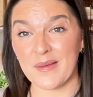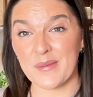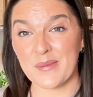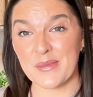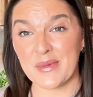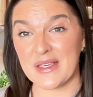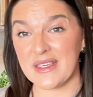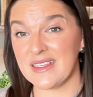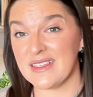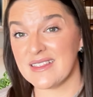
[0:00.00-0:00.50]

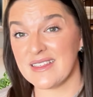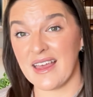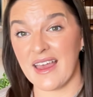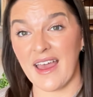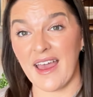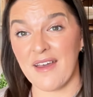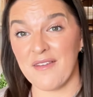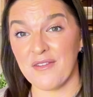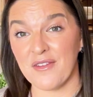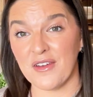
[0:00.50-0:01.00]
piece I
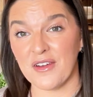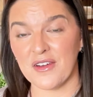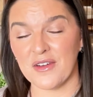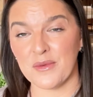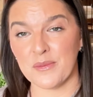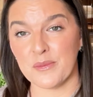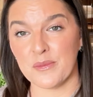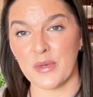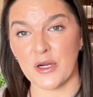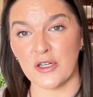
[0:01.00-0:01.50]

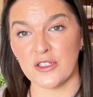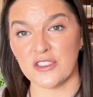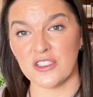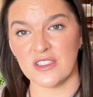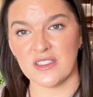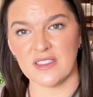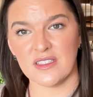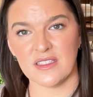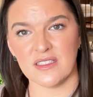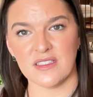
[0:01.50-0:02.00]
ever
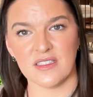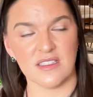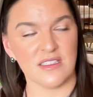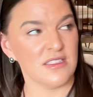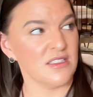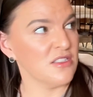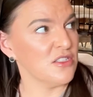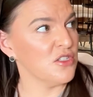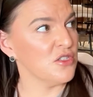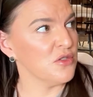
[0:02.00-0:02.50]
purchased.
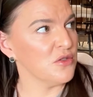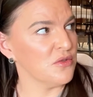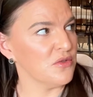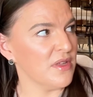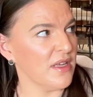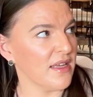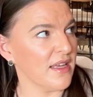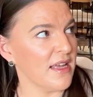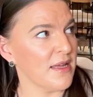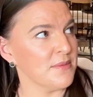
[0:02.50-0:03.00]
It's two
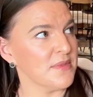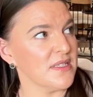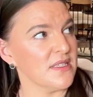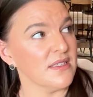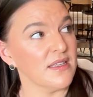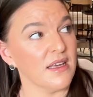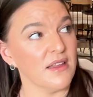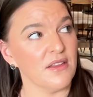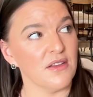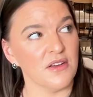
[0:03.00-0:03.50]
that came
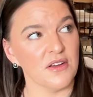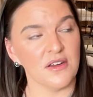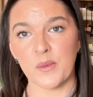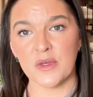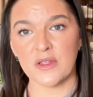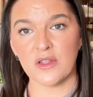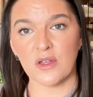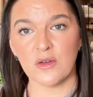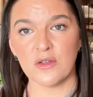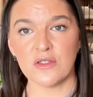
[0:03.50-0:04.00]
together.
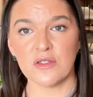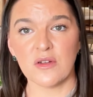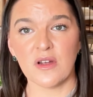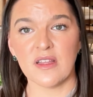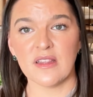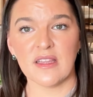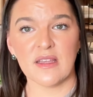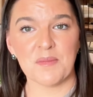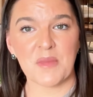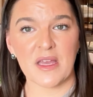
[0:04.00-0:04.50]
But those are
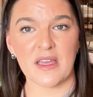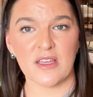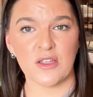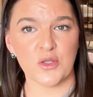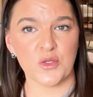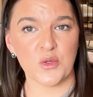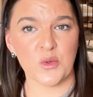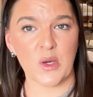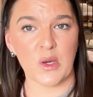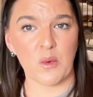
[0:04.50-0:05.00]
on my
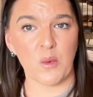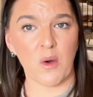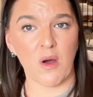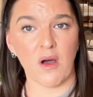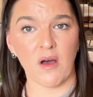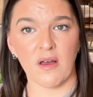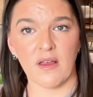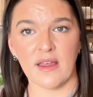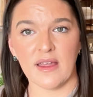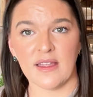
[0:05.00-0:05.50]
entryway
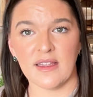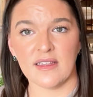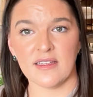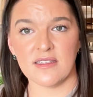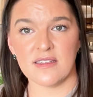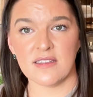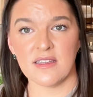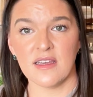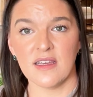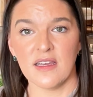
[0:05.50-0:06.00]
wall,
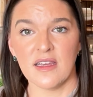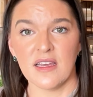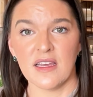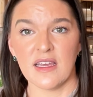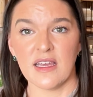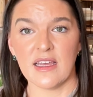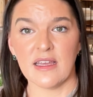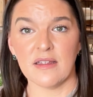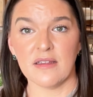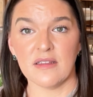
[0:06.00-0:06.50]
and
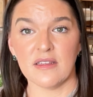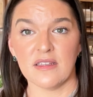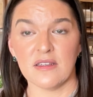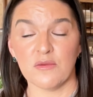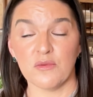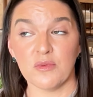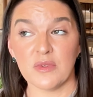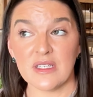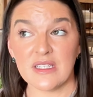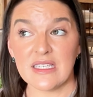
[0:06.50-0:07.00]
it
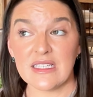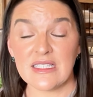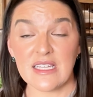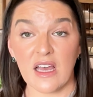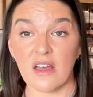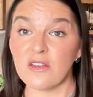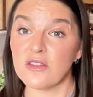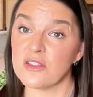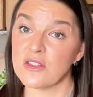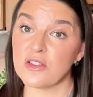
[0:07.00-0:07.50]
really
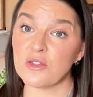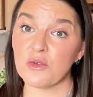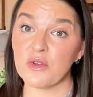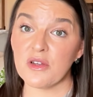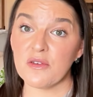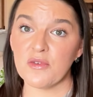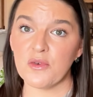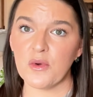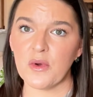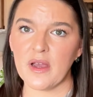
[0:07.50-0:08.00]
tells a story
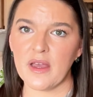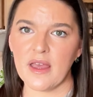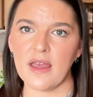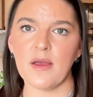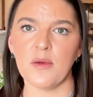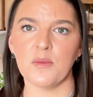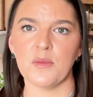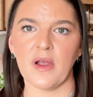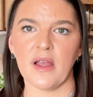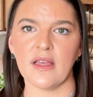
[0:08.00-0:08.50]
of who I
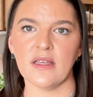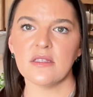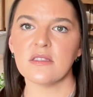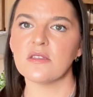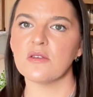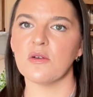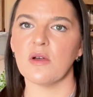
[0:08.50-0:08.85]
am, right? So